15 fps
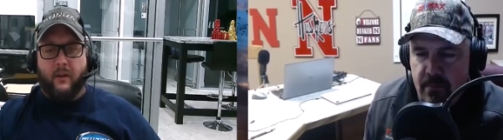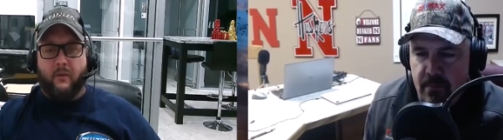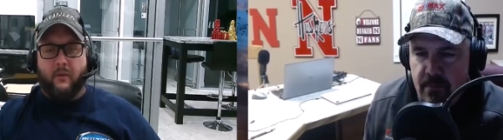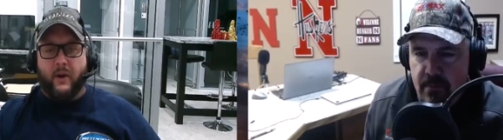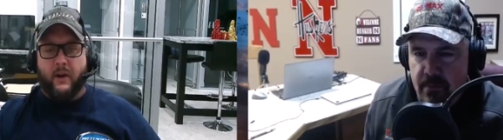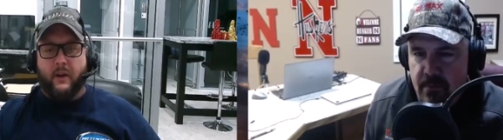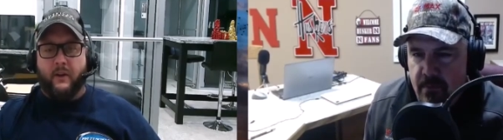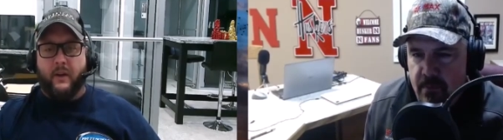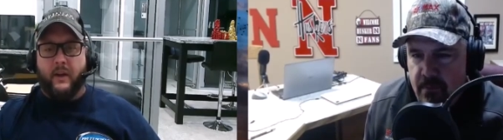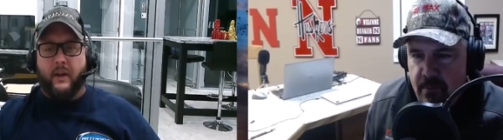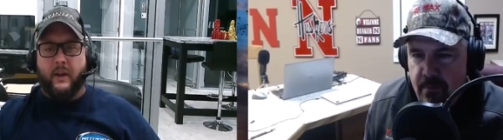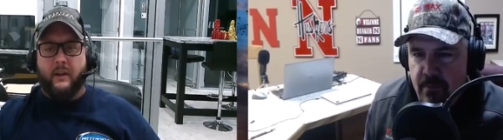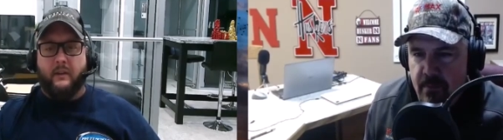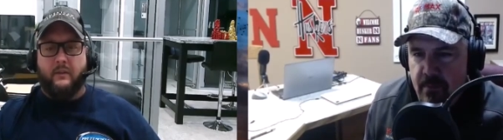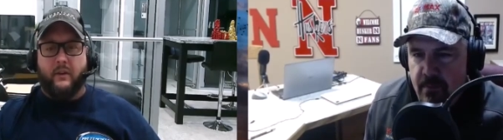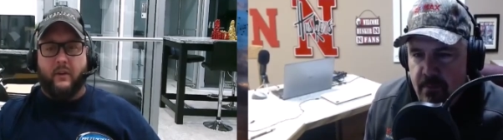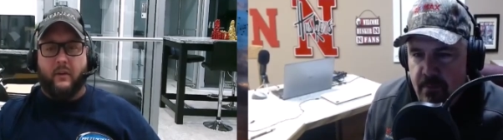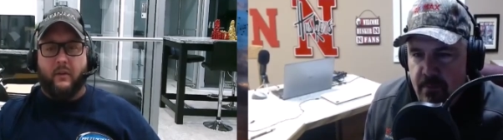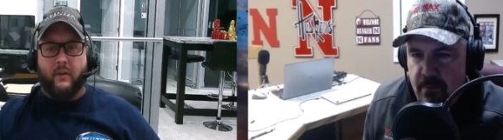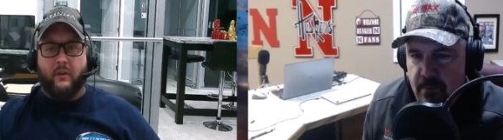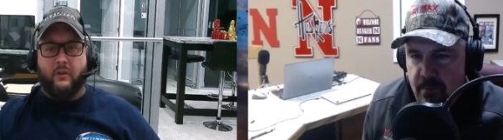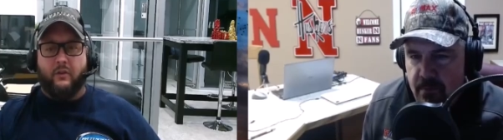Speaker 1: right on the edge of
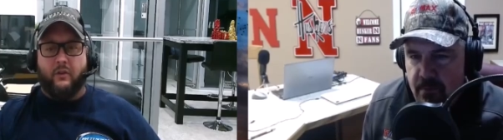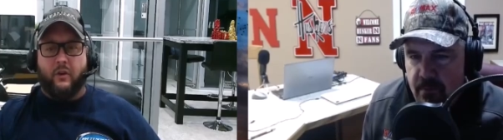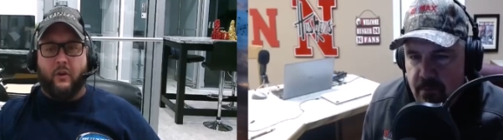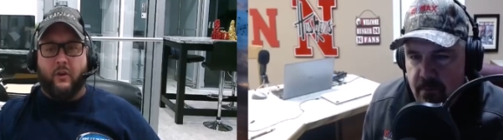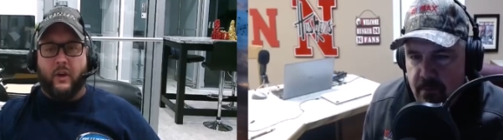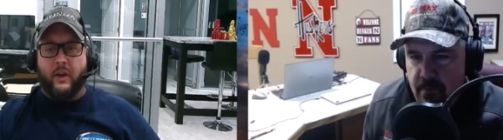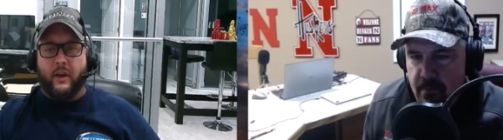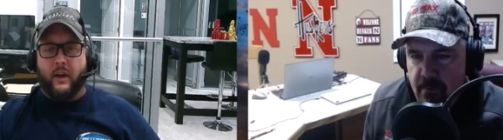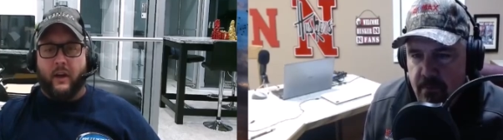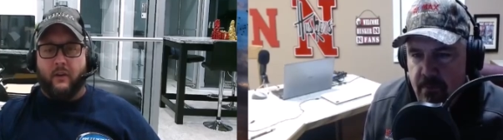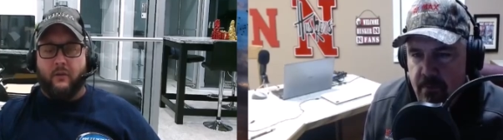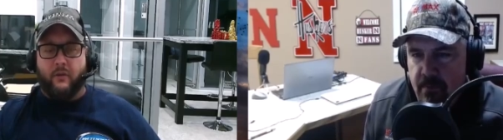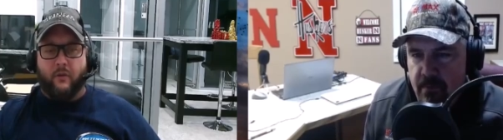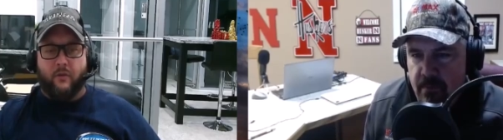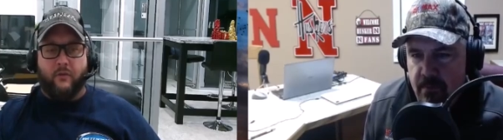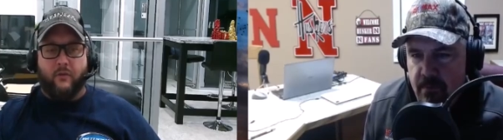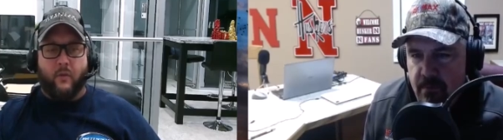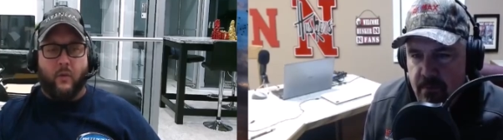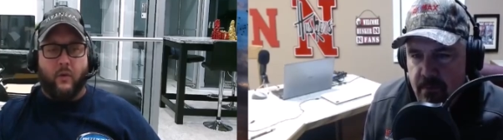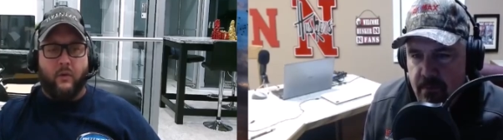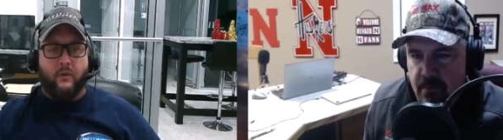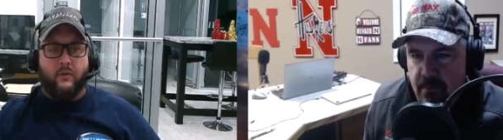the Shawnee National
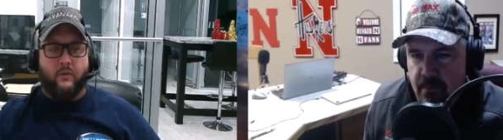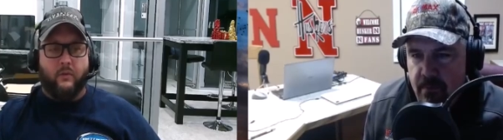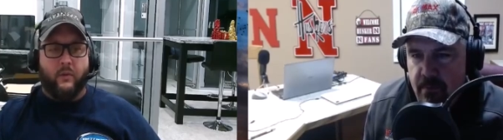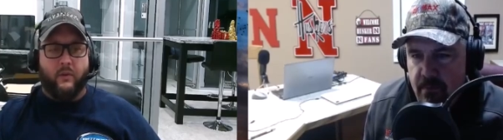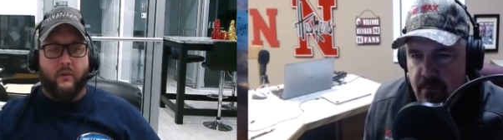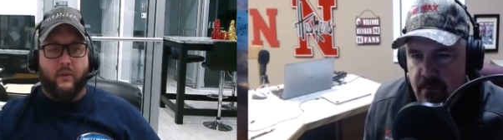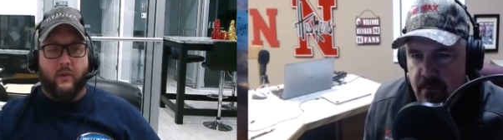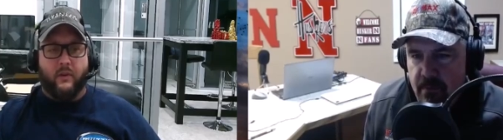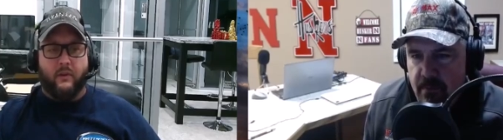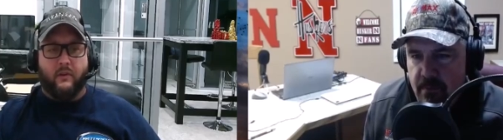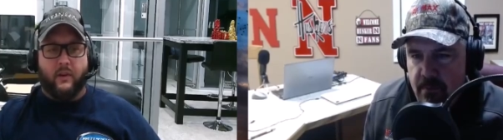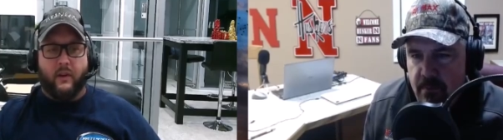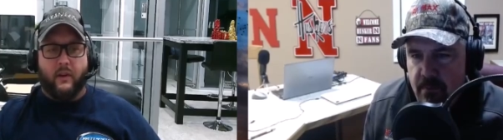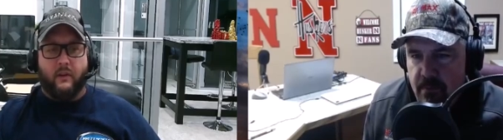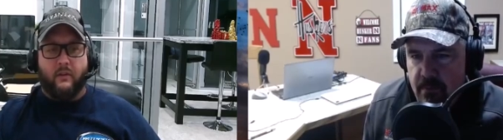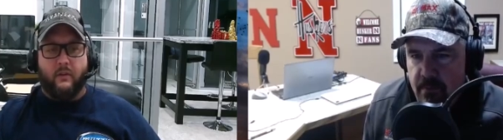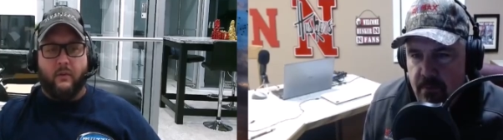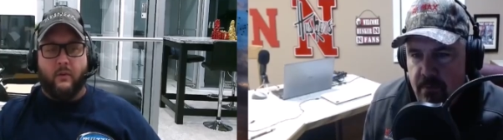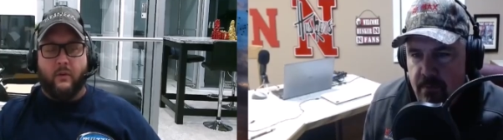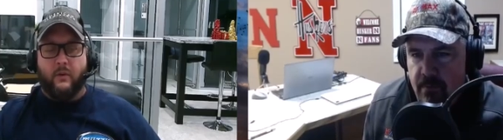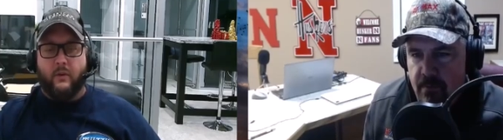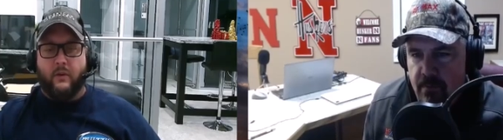Forest, which is a
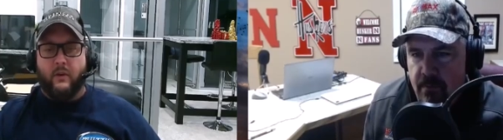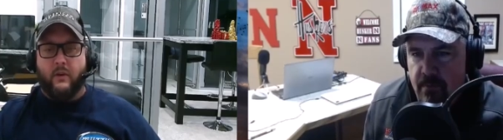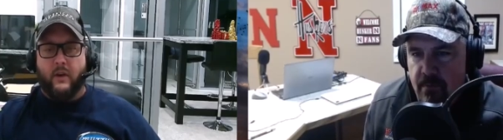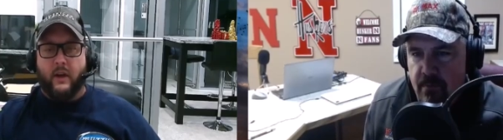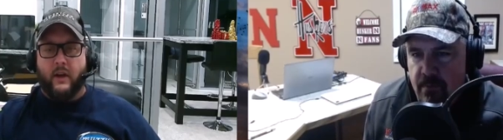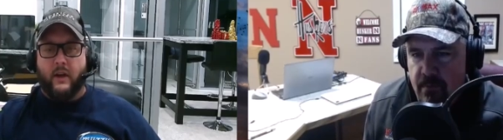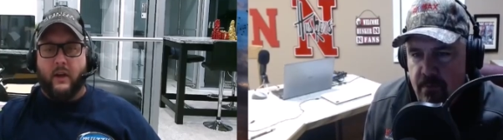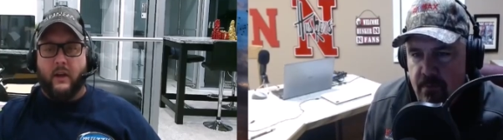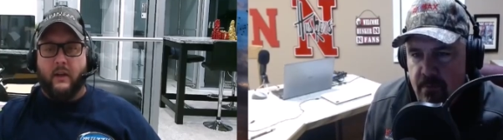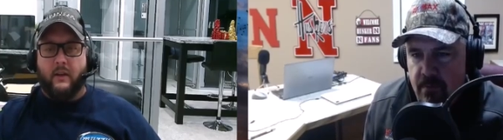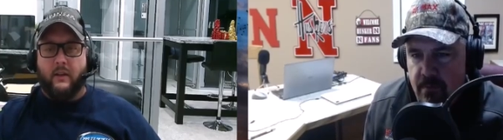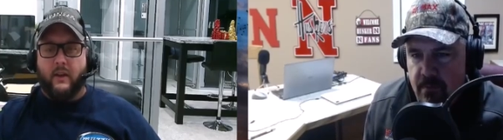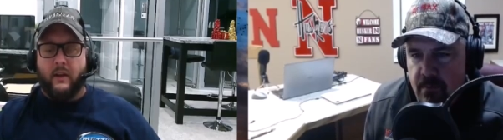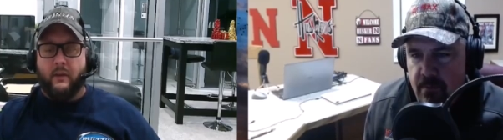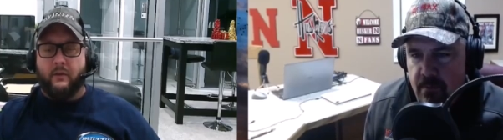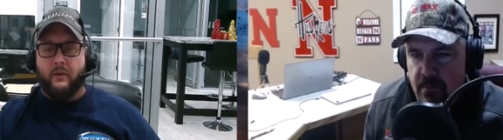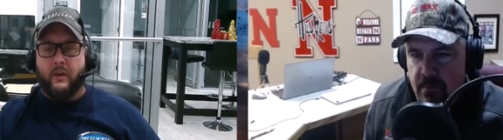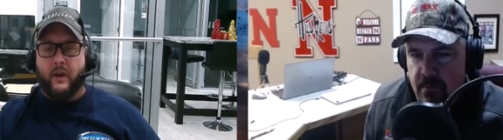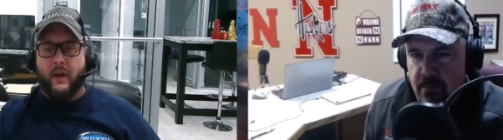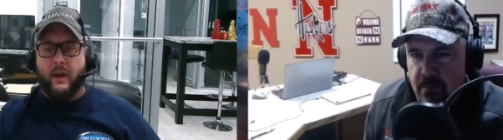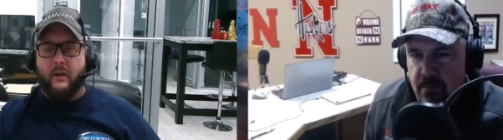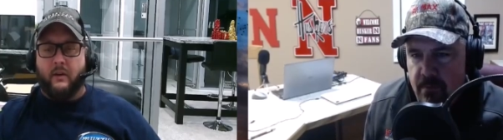280,000
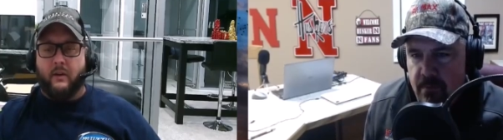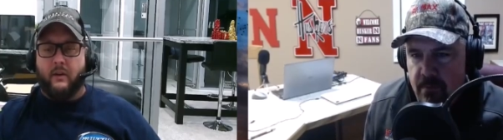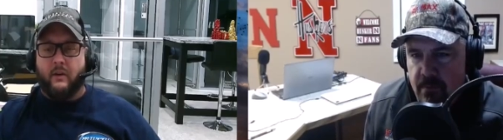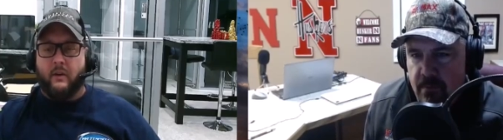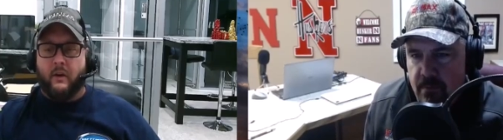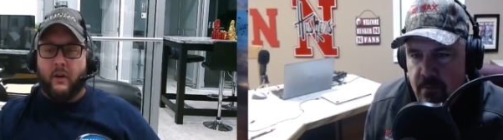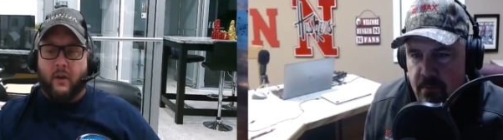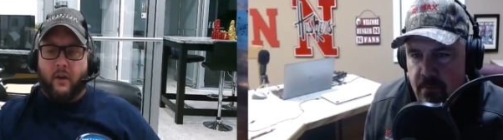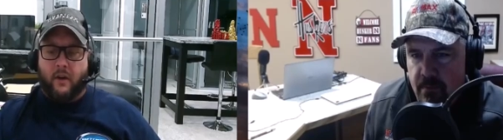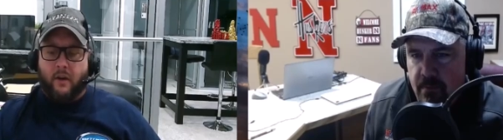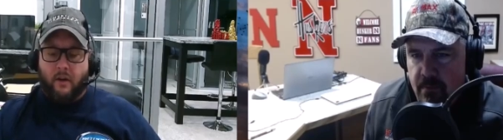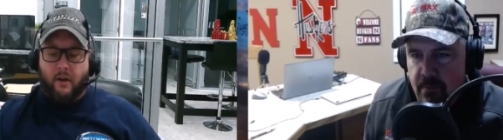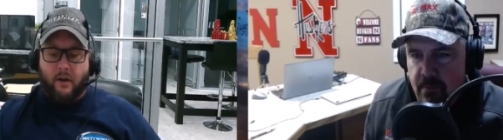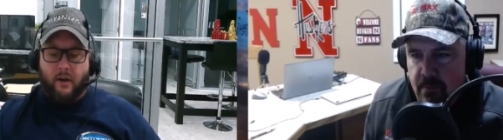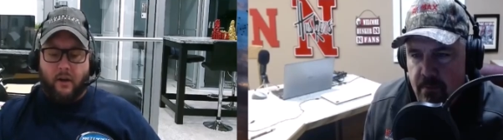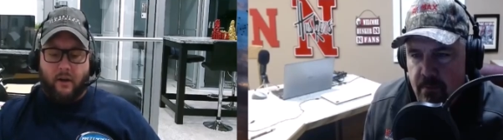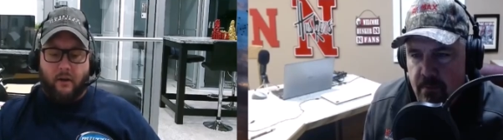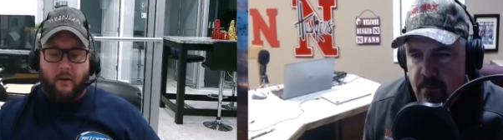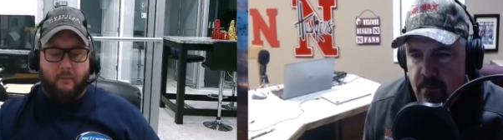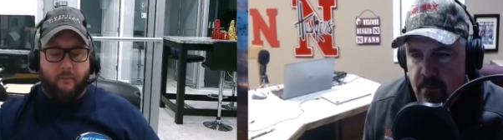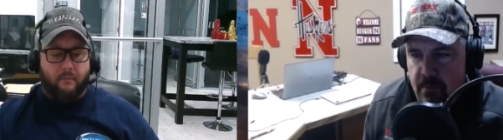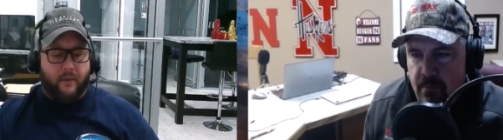acre
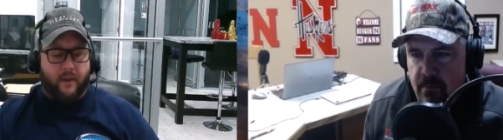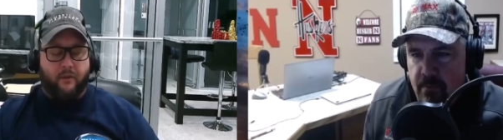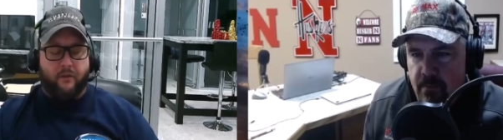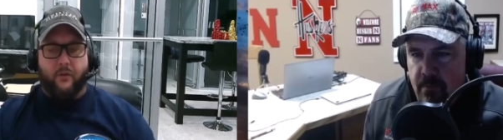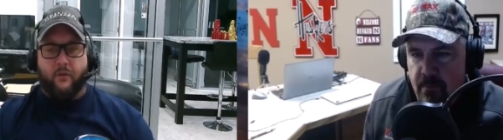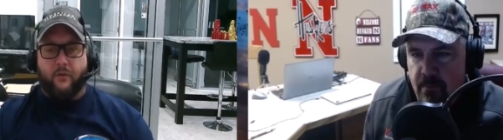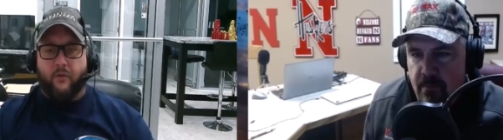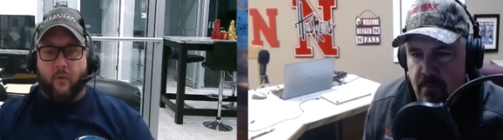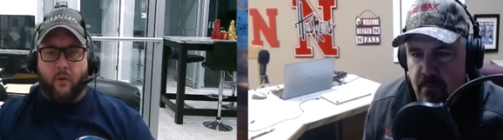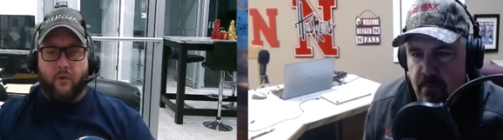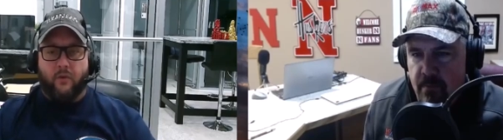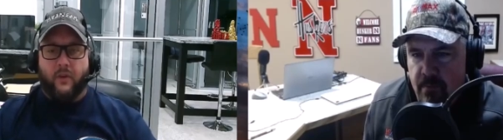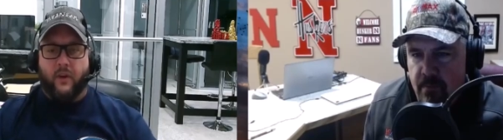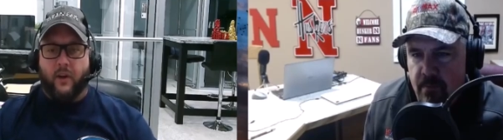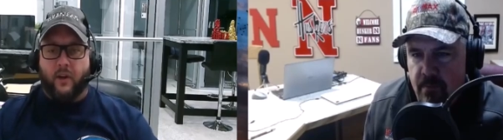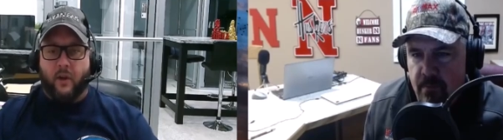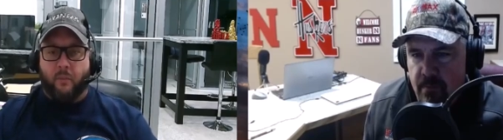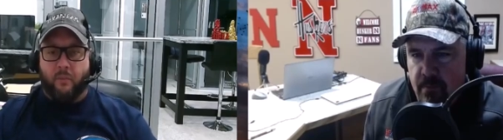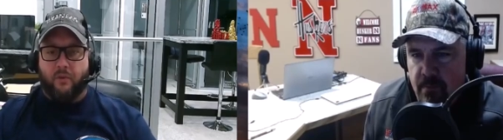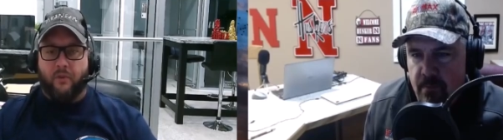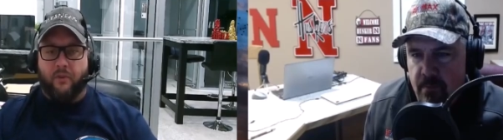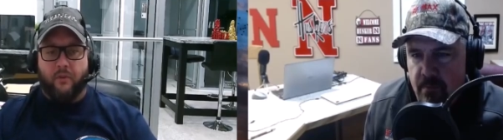um, national forest that
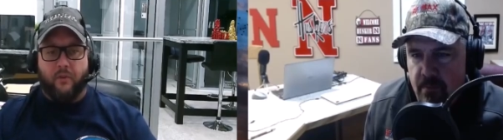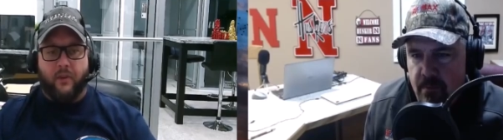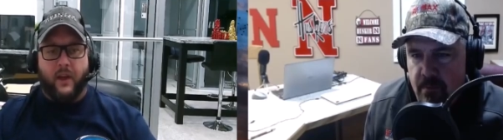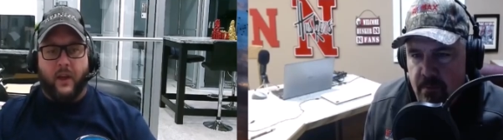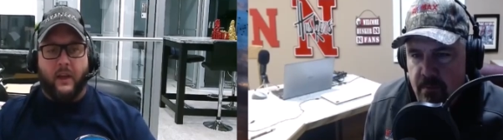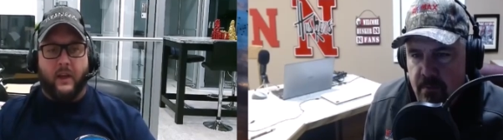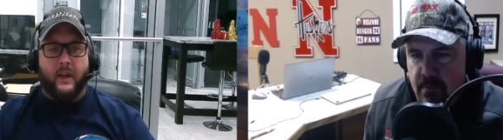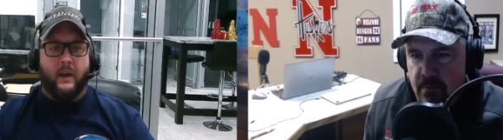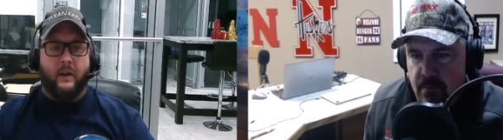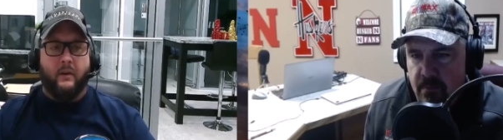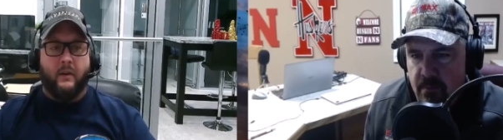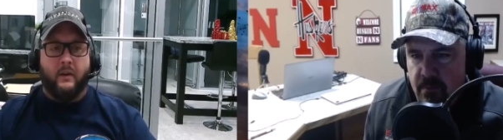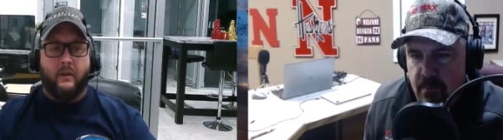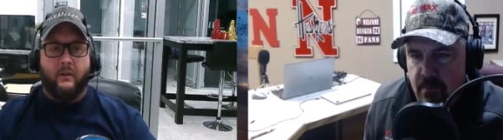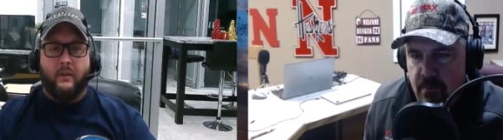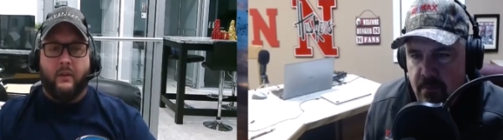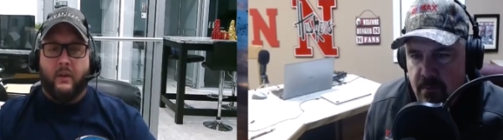encompasses eight counties